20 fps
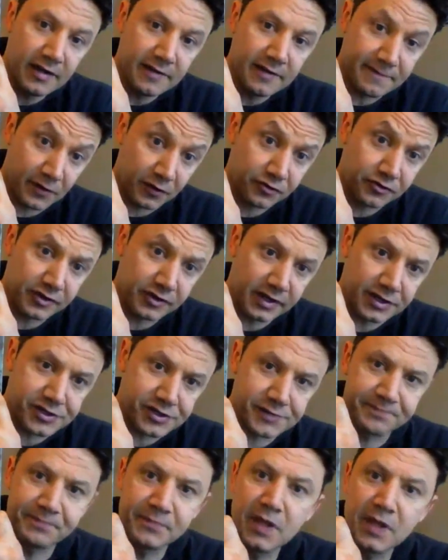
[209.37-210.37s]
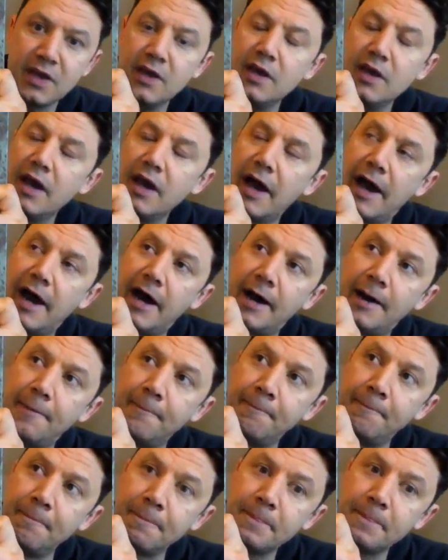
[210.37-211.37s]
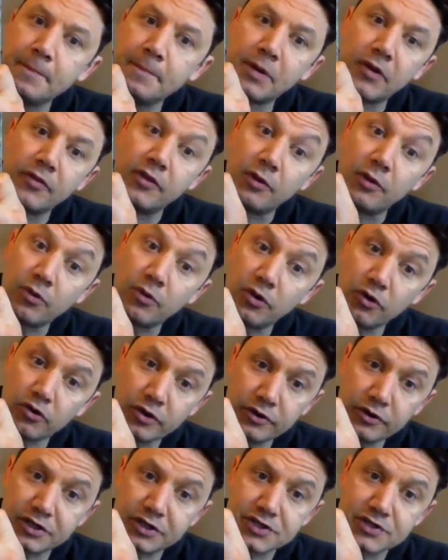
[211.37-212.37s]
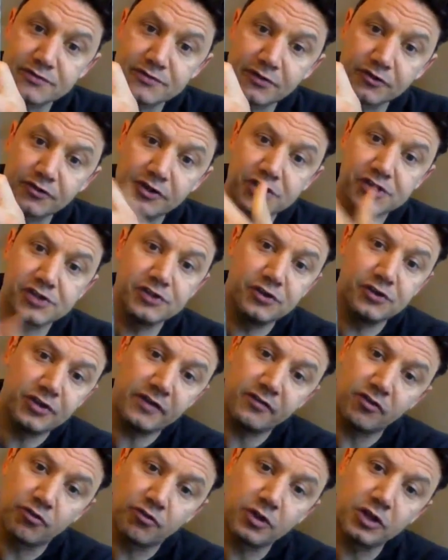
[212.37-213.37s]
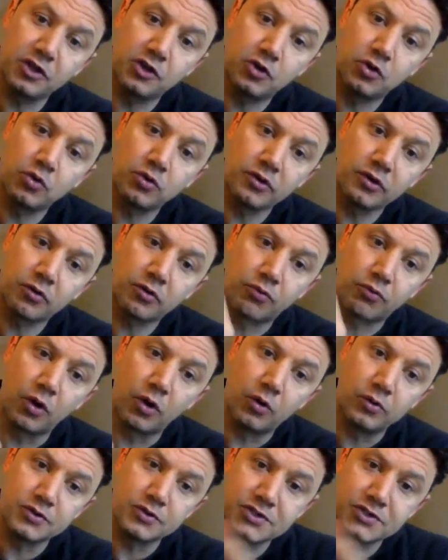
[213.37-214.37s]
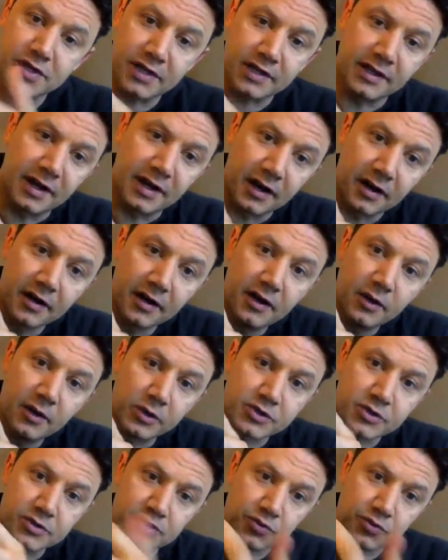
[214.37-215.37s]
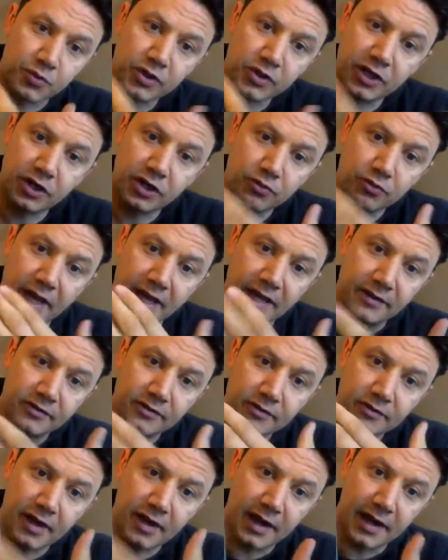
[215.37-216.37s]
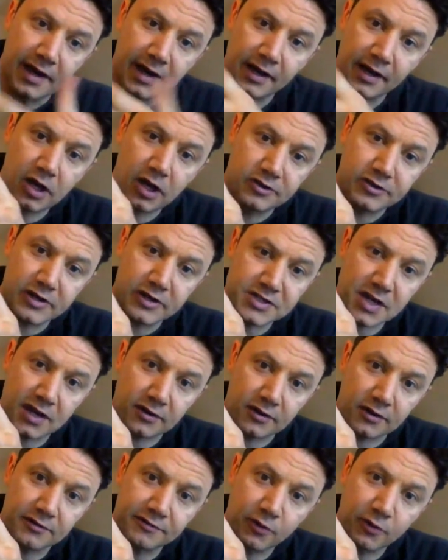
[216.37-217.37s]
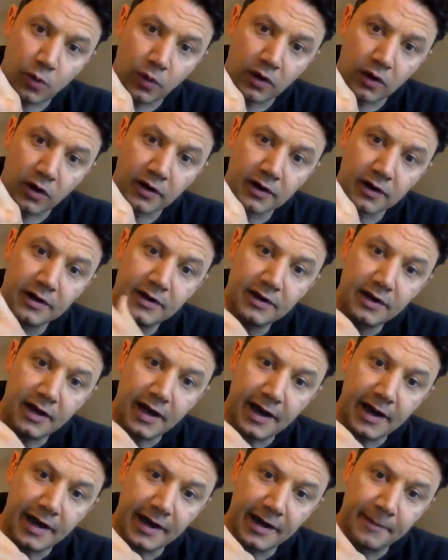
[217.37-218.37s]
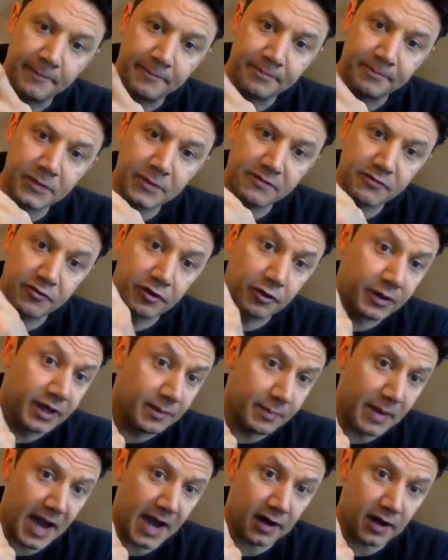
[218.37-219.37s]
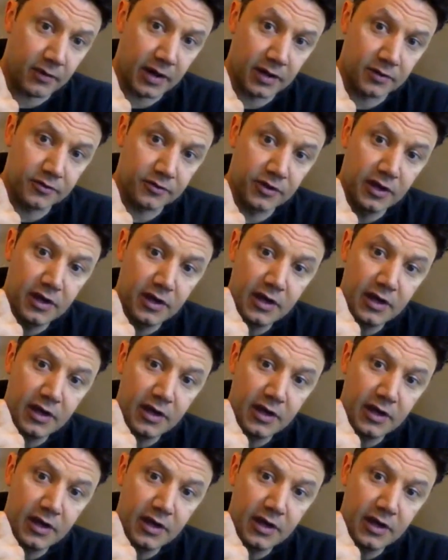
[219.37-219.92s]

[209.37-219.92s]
first edition. But on the earlier editions, first edition, you used to have this really cool little rose sitting there, which was a really great contrast color for the green background.